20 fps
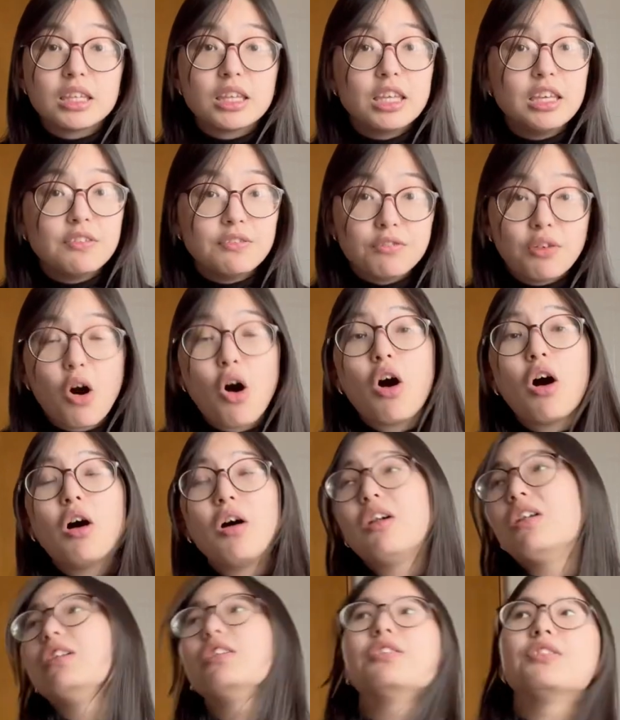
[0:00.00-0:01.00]

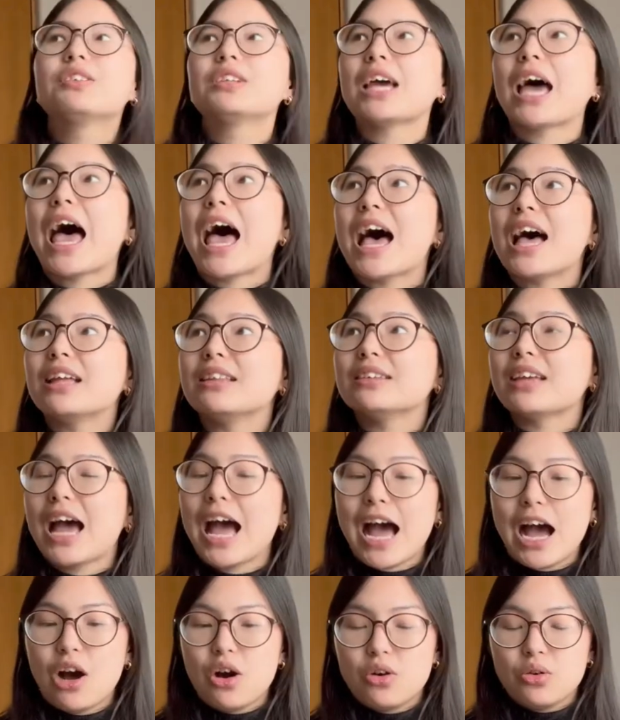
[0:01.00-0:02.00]
evolved and
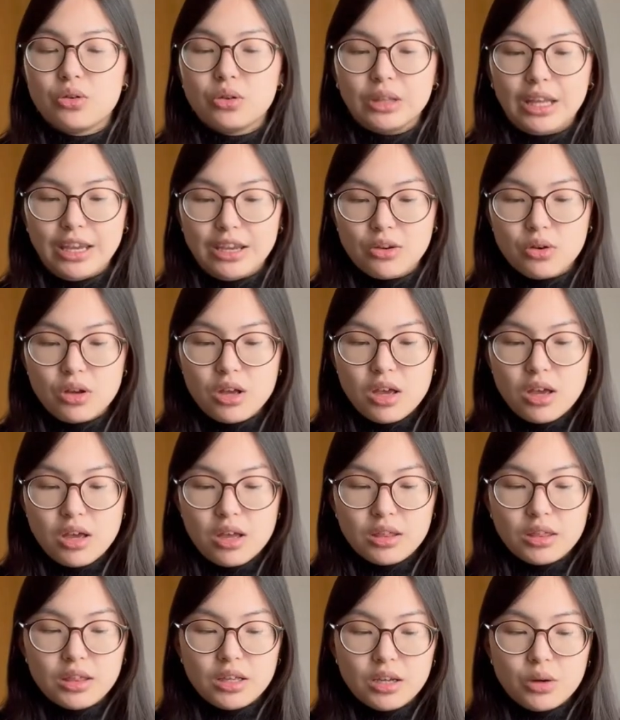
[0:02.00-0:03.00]
how like
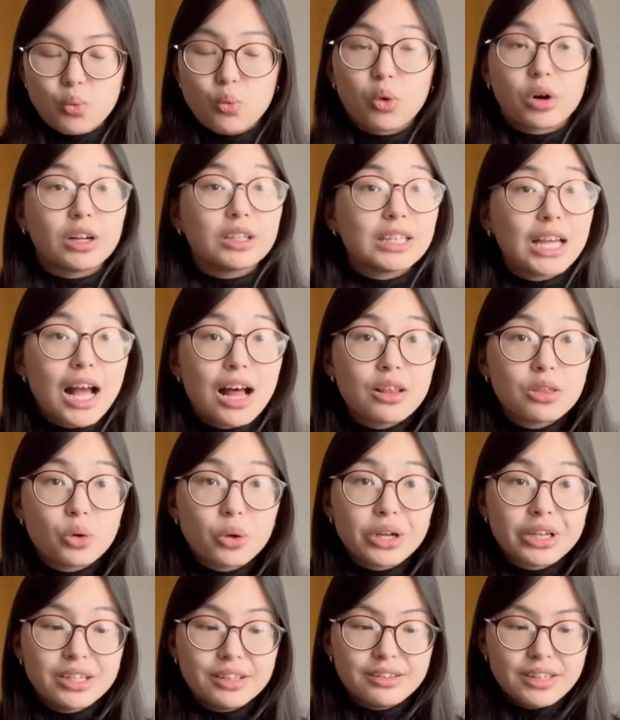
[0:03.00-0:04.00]
the World Health
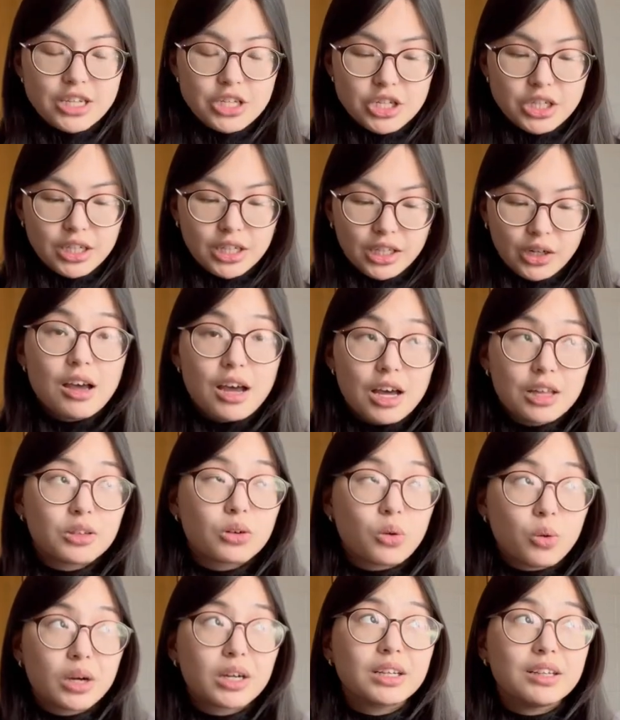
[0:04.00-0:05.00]
Organization and
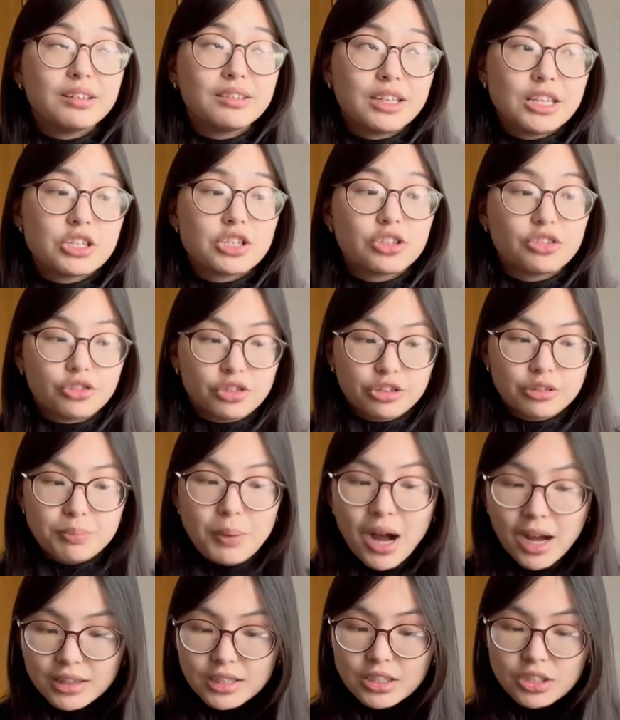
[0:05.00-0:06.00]
other organizations
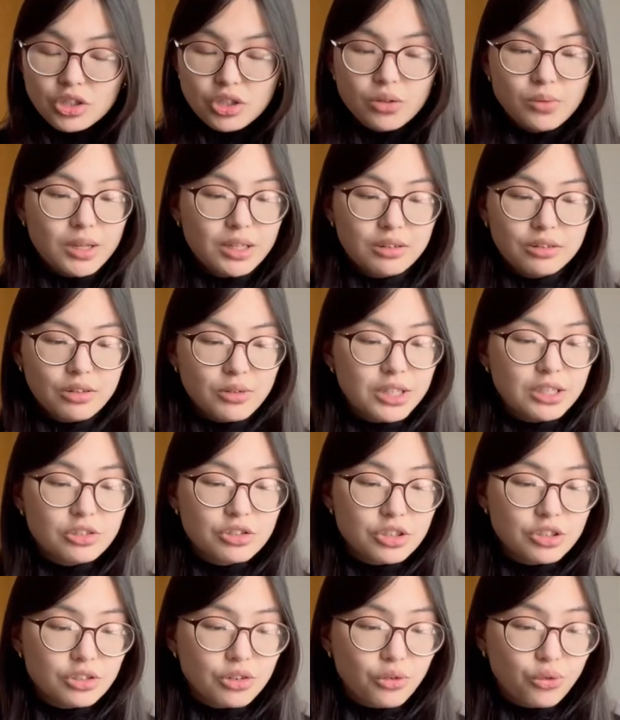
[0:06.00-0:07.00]
responded to it. So it's
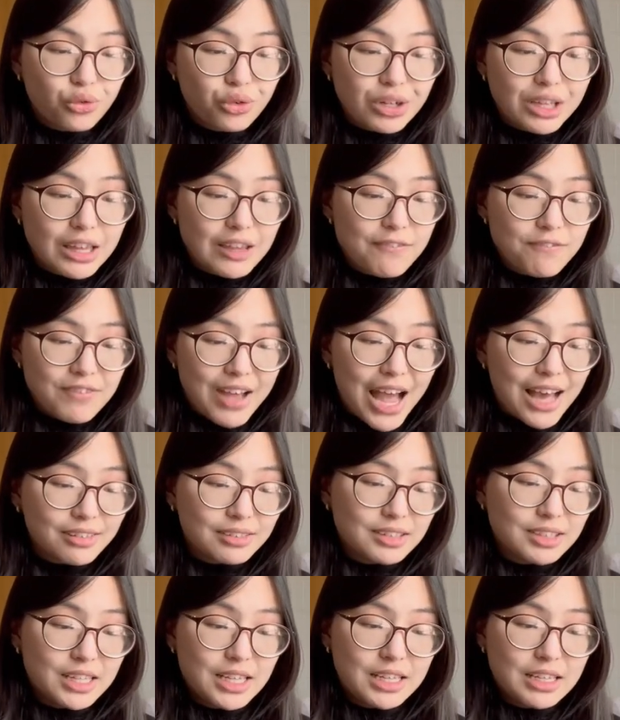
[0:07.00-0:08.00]
just a really
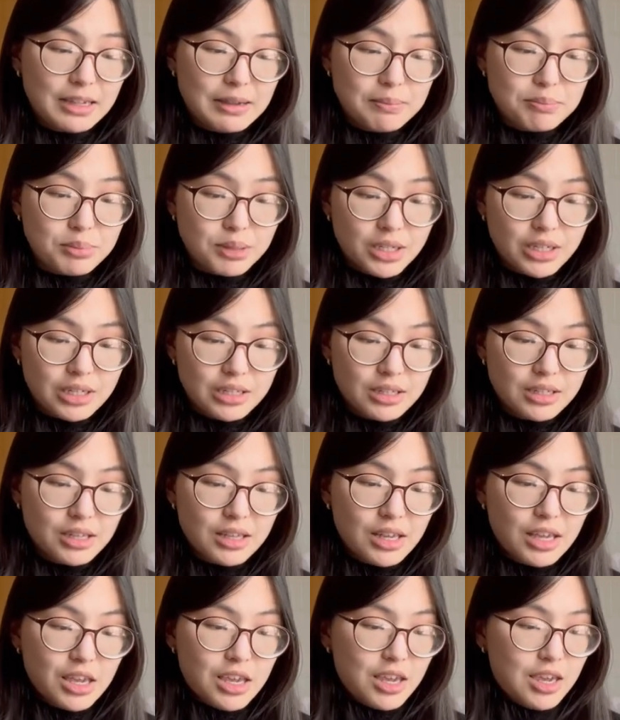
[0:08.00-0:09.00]
fascinating book,
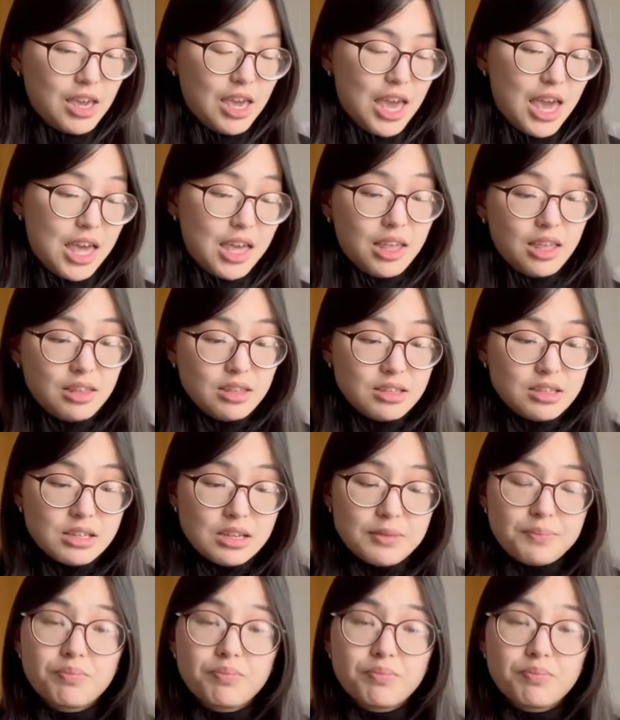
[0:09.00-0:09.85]
and